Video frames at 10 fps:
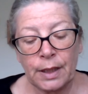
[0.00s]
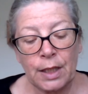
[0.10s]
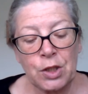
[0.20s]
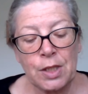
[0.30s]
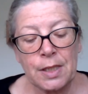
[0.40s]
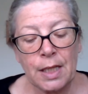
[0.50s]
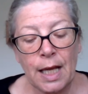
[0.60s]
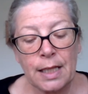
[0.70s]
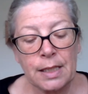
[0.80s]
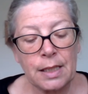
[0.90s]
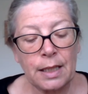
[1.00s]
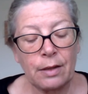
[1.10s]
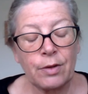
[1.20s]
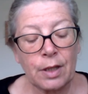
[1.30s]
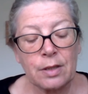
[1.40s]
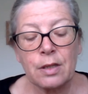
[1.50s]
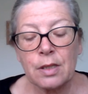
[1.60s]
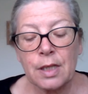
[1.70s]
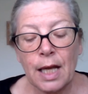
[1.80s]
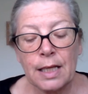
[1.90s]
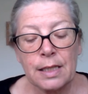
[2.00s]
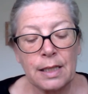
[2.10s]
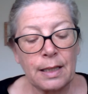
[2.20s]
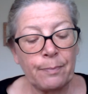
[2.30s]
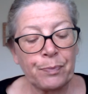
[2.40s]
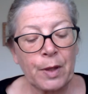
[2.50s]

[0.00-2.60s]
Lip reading: and the scarcely